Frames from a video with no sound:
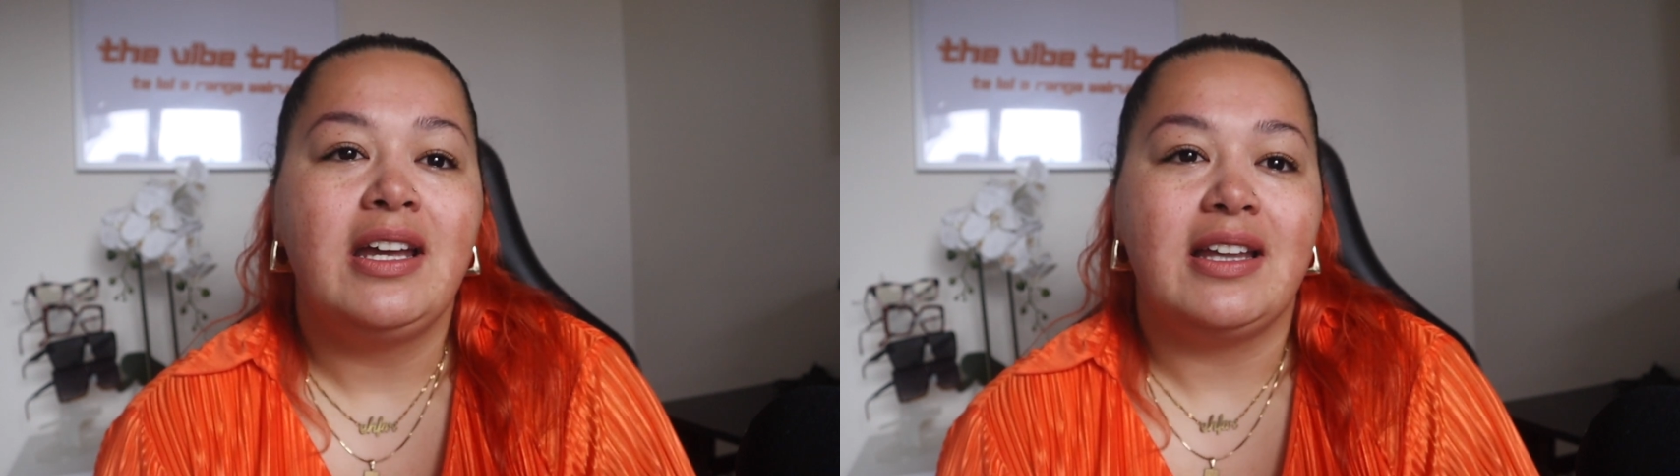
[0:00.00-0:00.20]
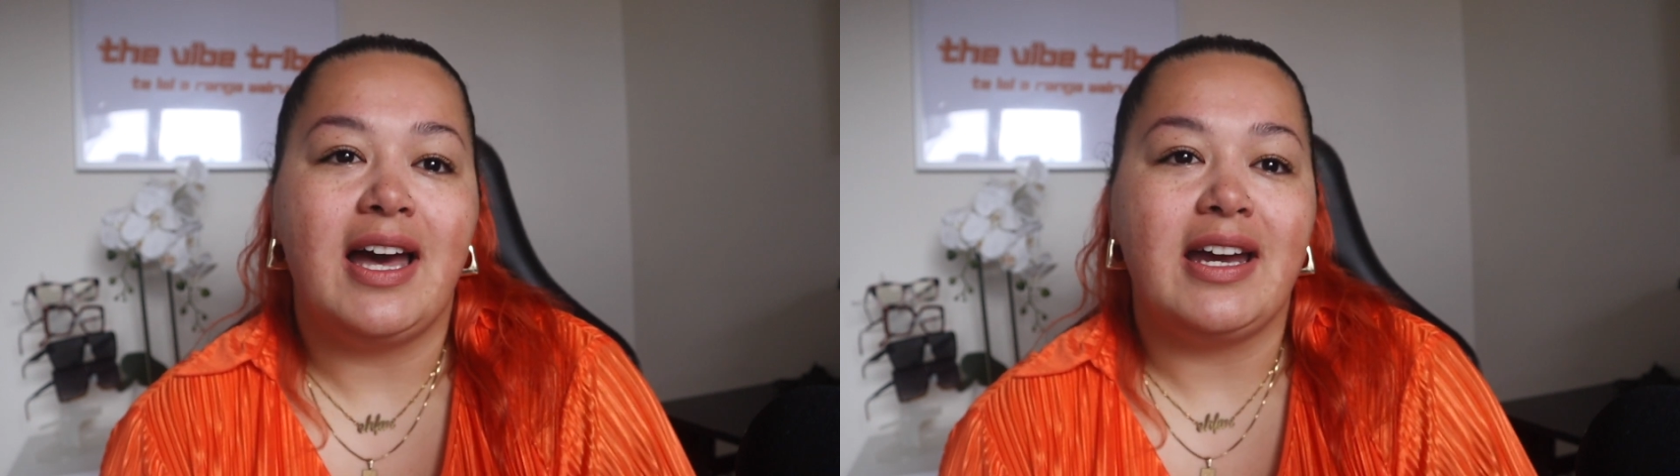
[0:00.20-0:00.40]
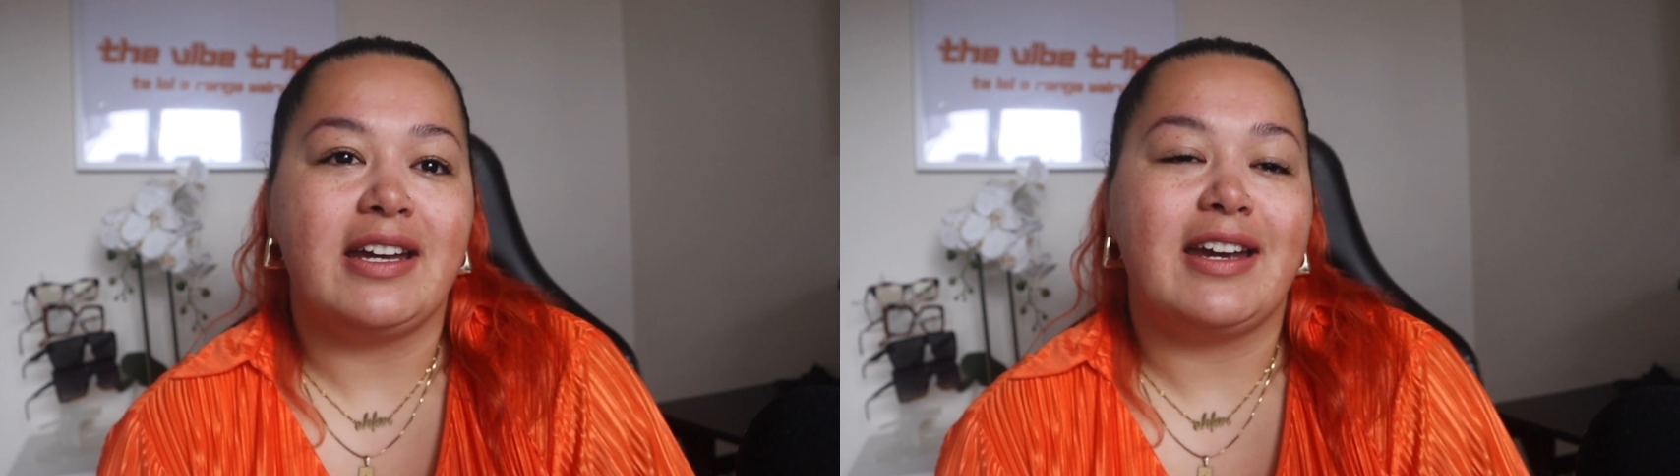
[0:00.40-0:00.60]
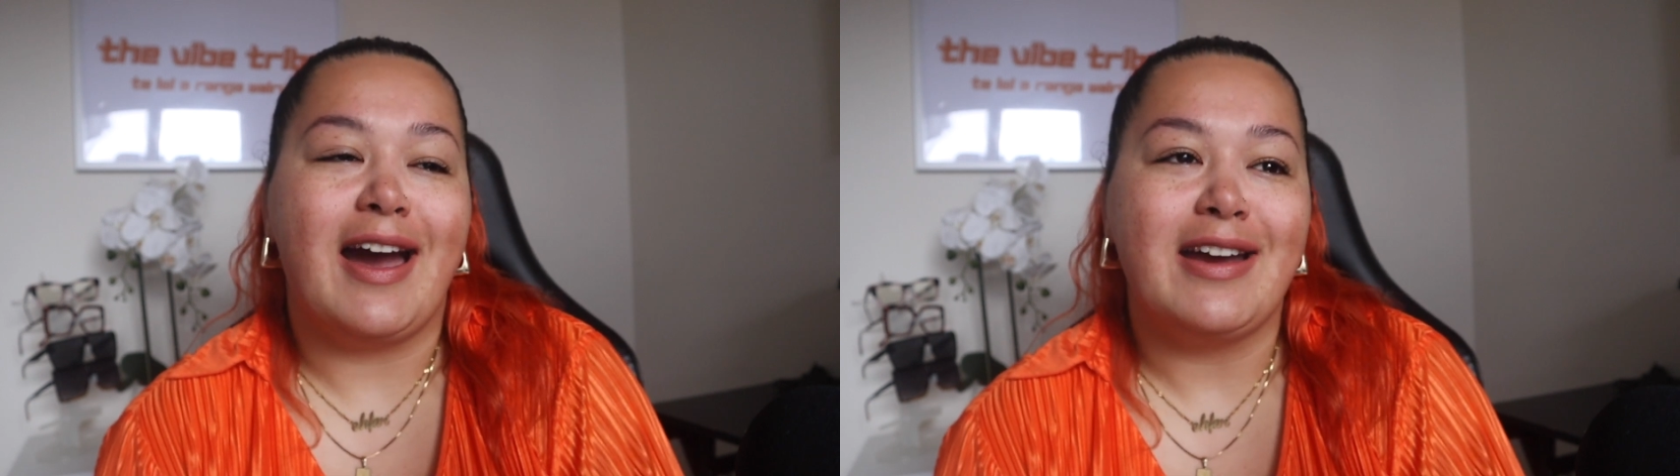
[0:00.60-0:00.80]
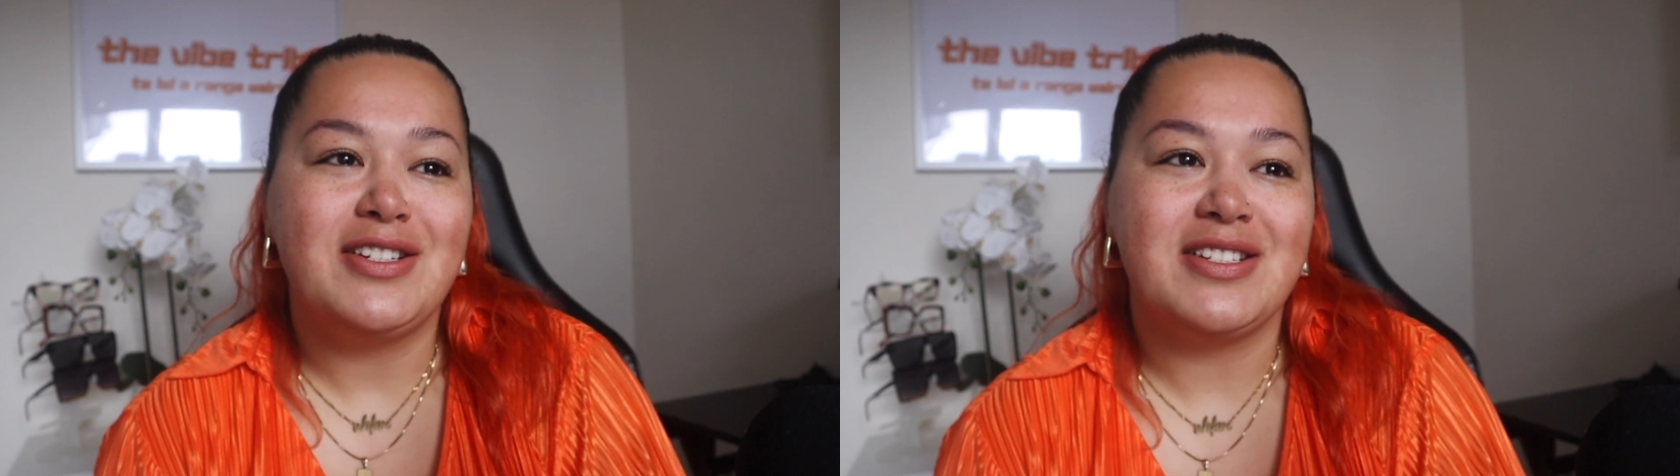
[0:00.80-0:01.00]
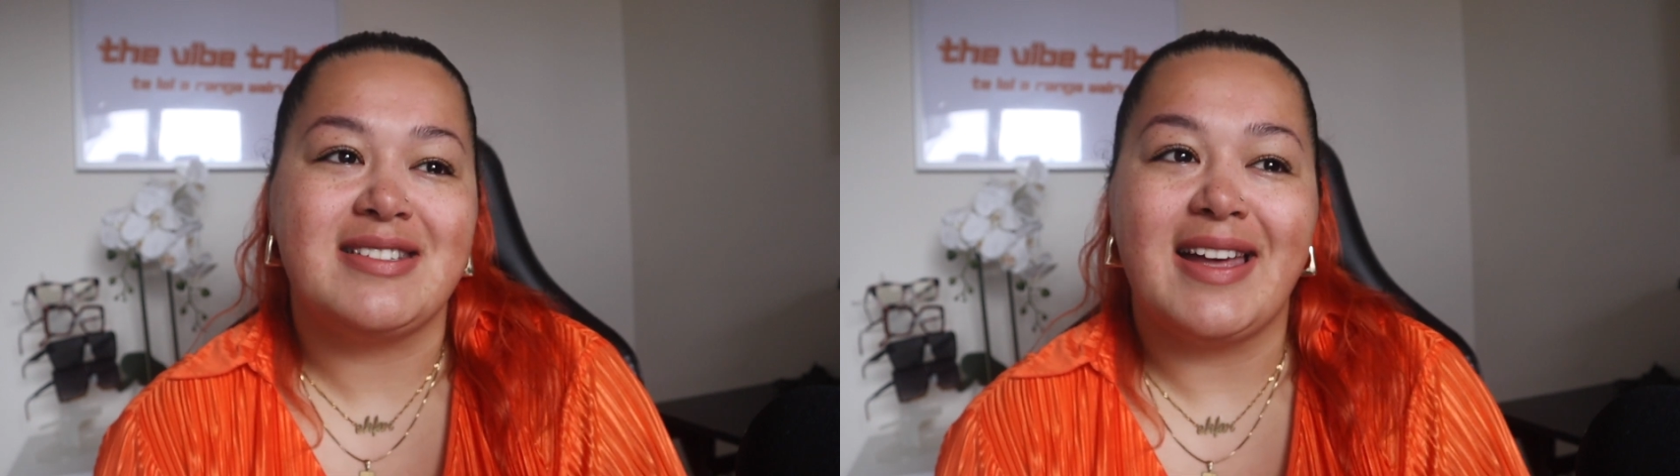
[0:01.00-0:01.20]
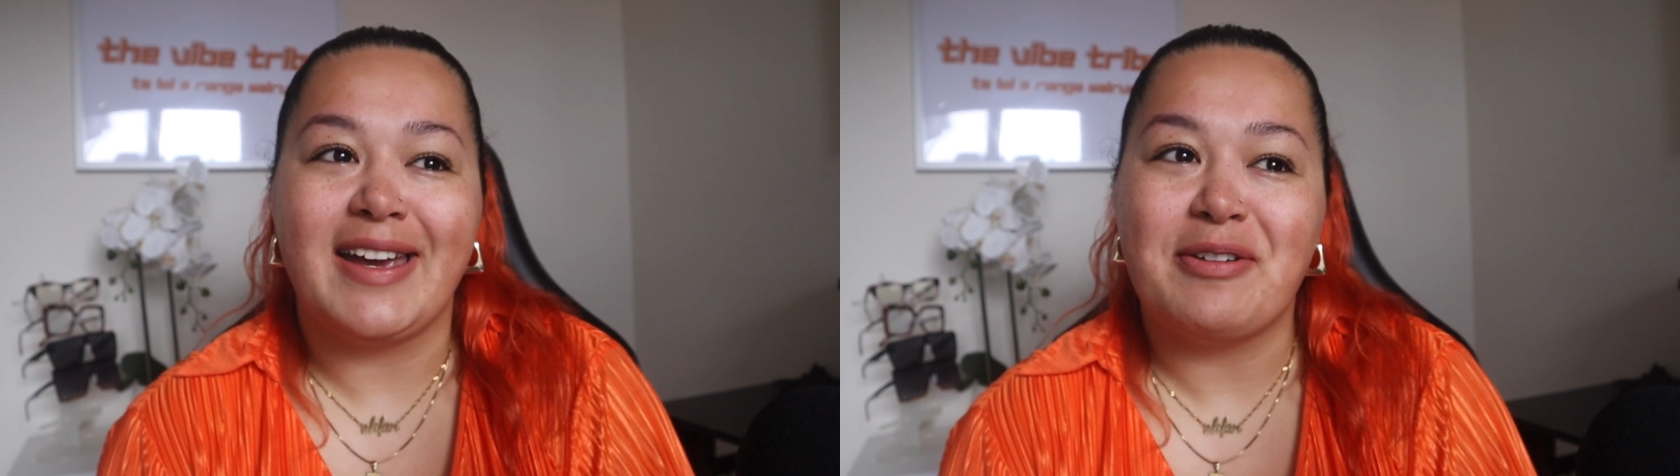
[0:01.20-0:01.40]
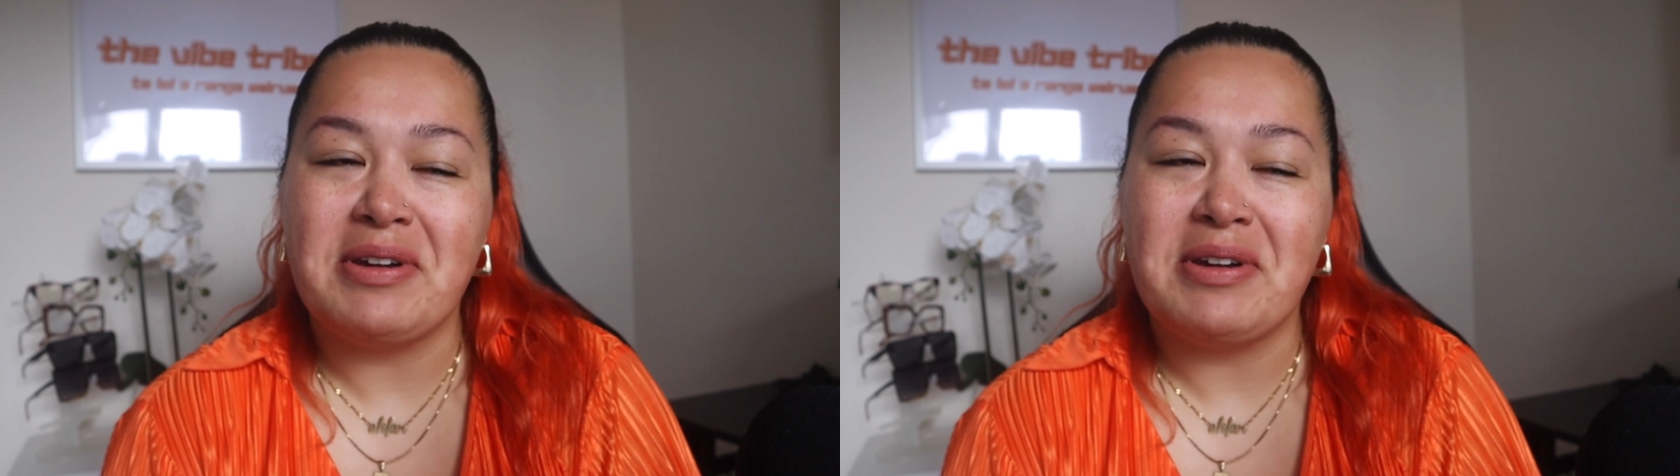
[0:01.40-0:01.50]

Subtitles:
like, I just, like,